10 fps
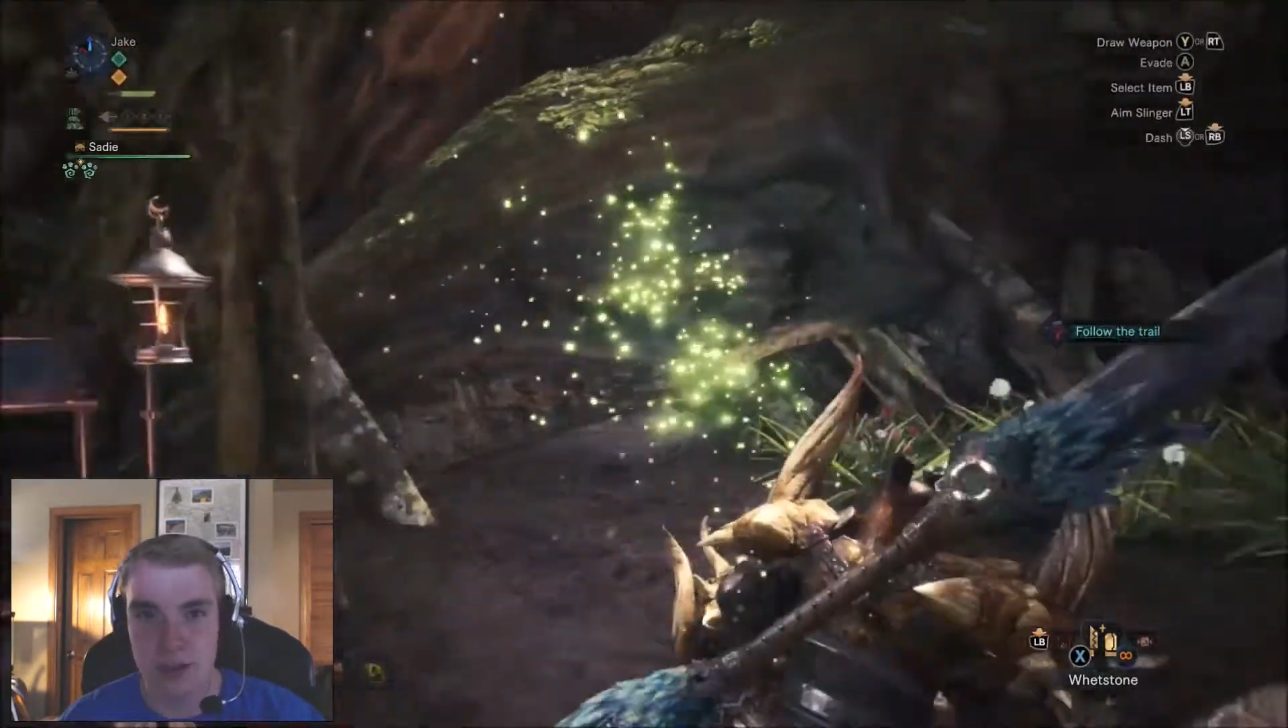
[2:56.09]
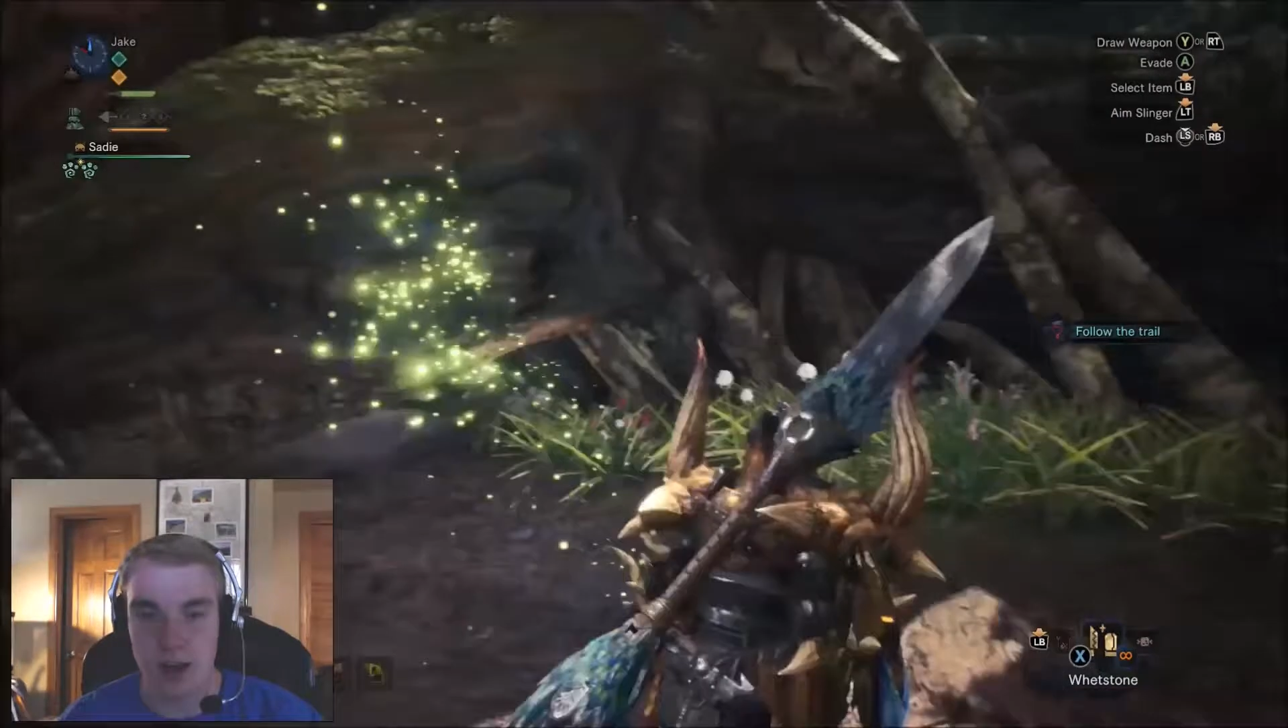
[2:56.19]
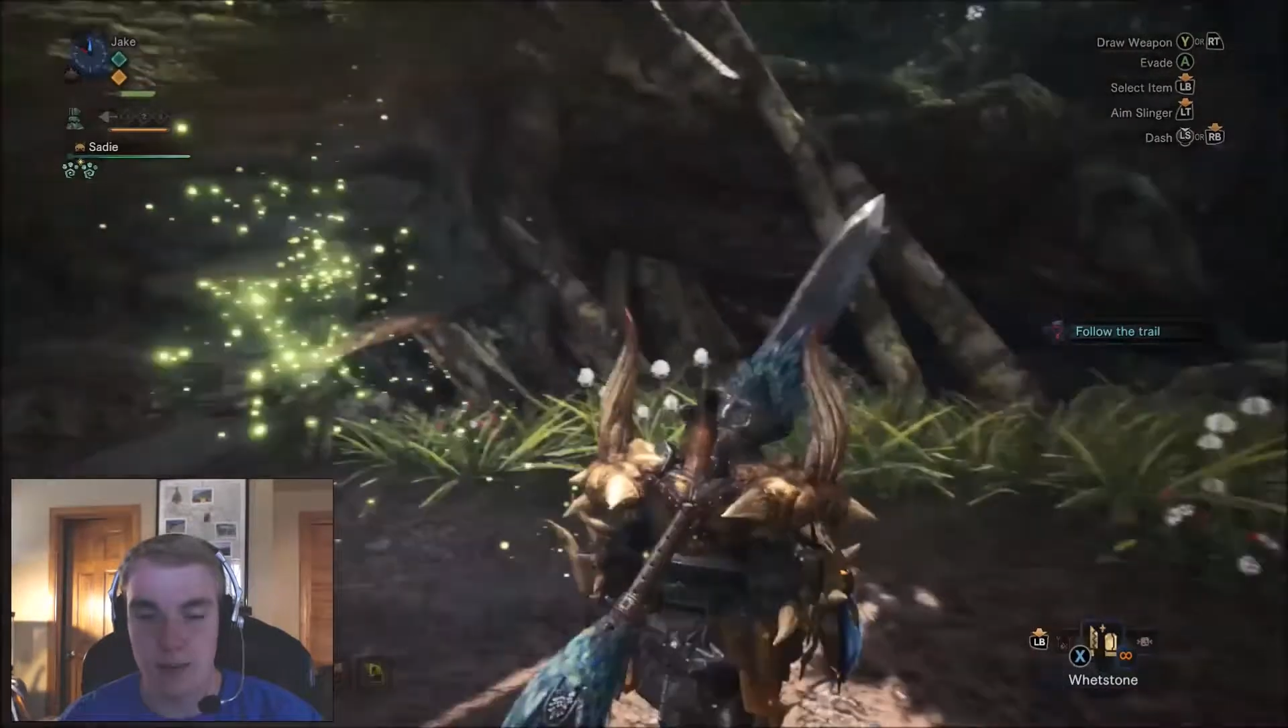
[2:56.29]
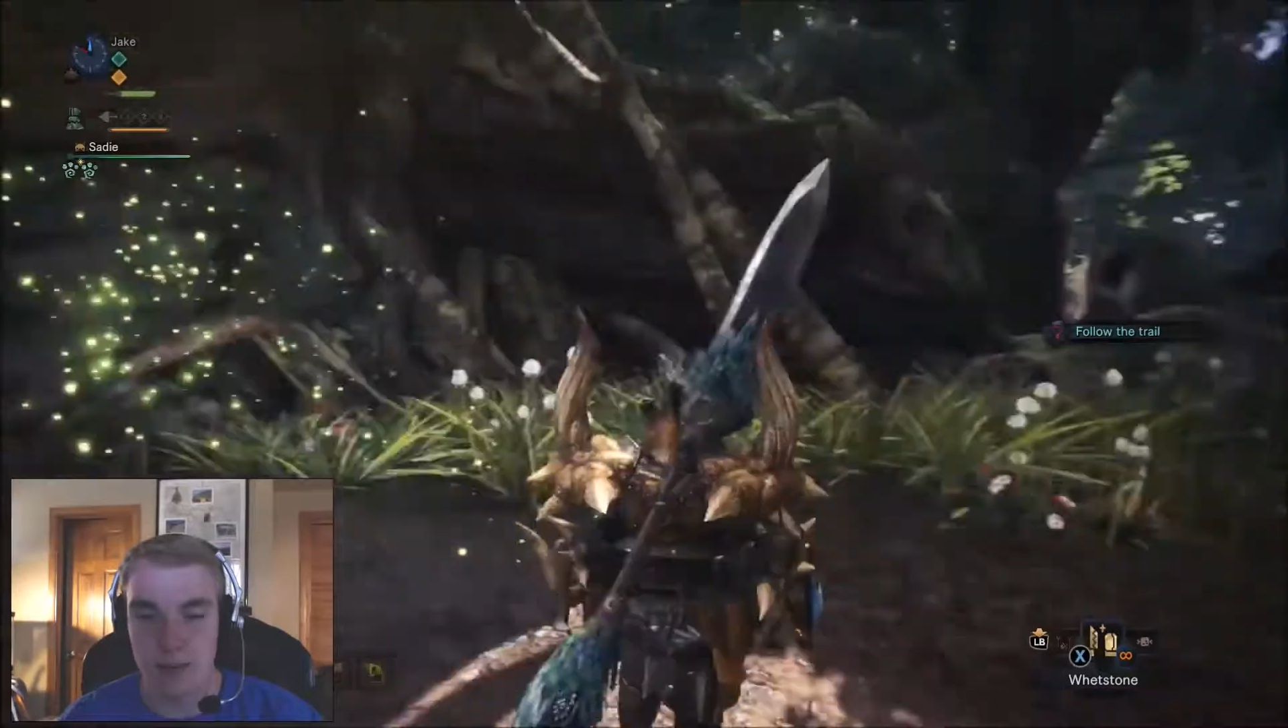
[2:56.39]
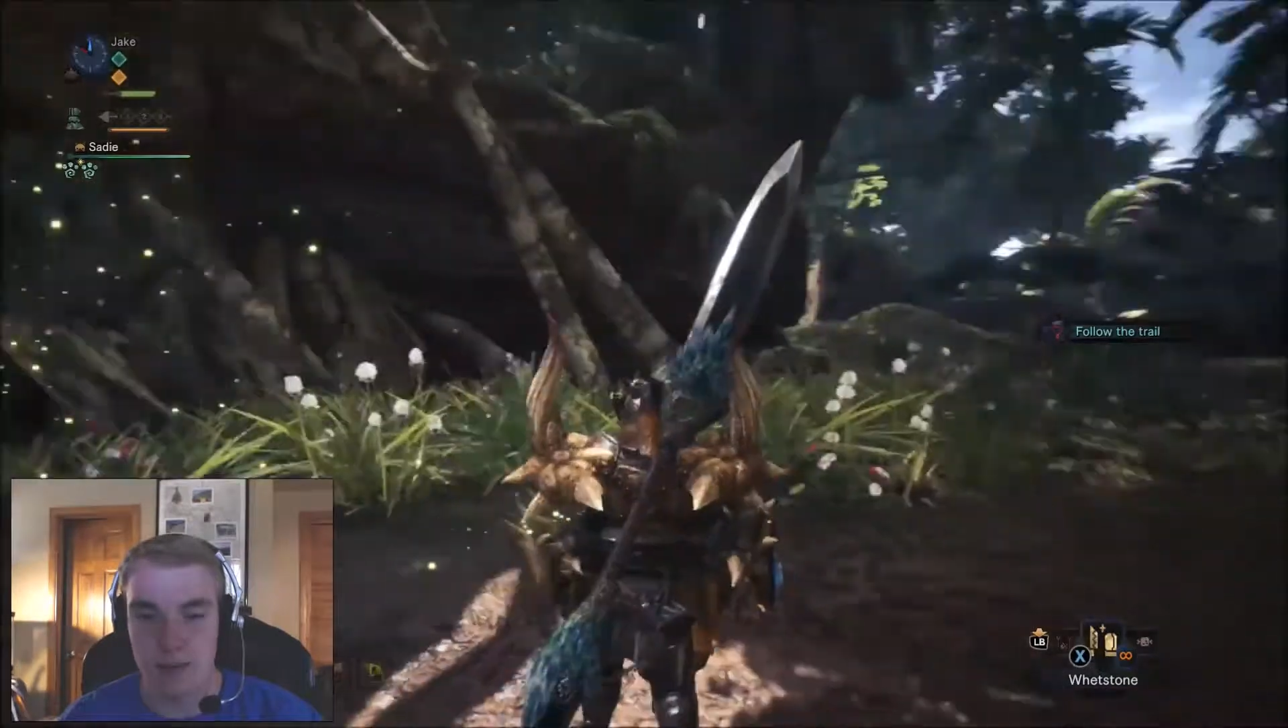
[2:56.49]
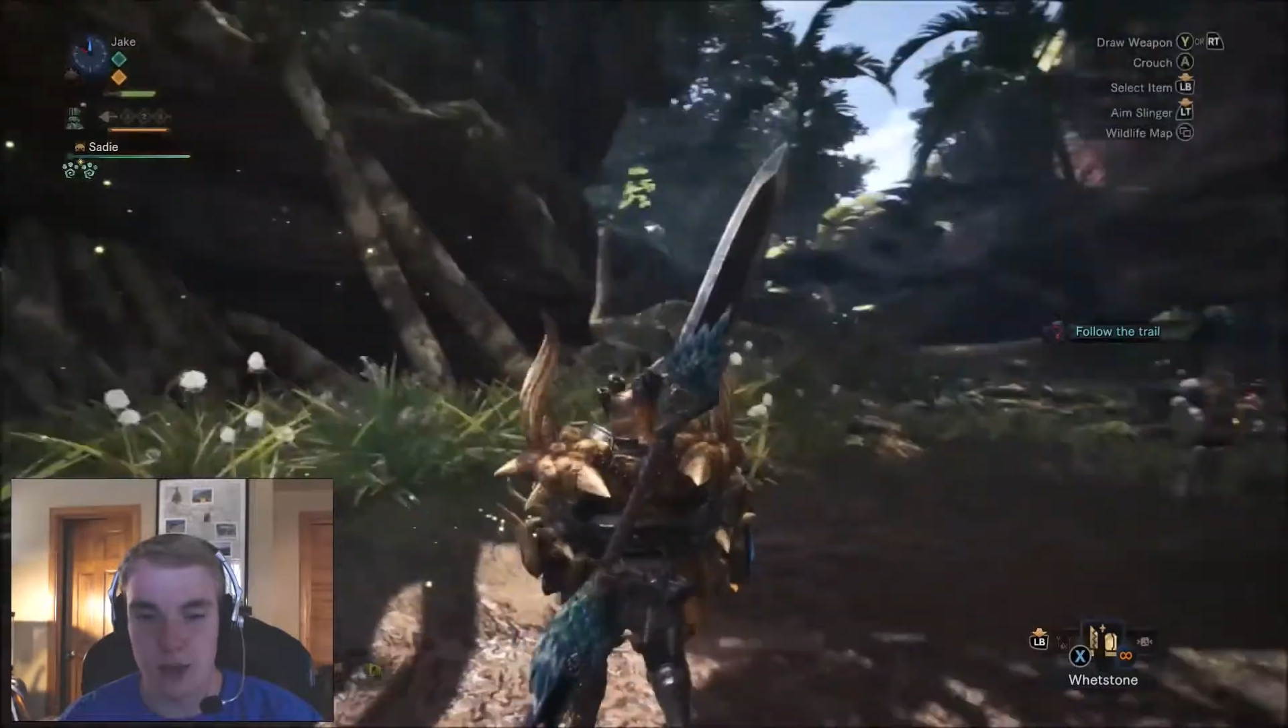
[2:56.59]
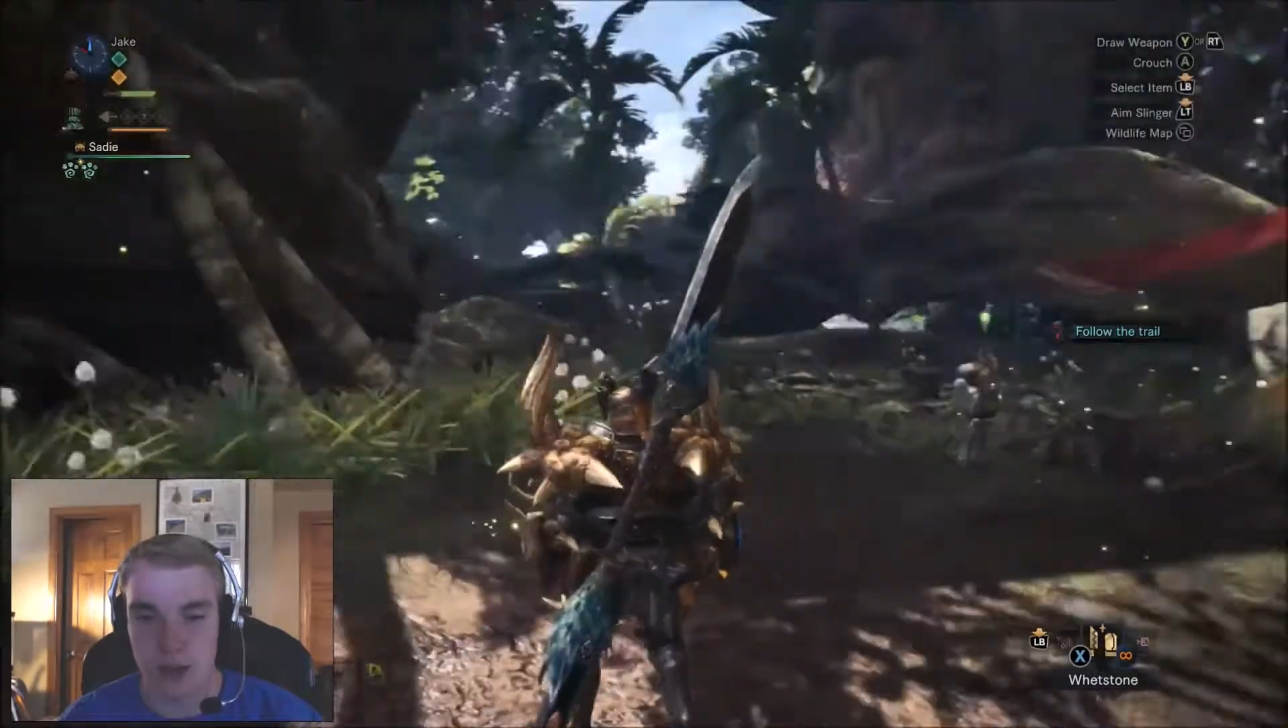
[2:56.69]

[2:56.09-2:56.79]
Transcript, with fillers: I'm gonna have to.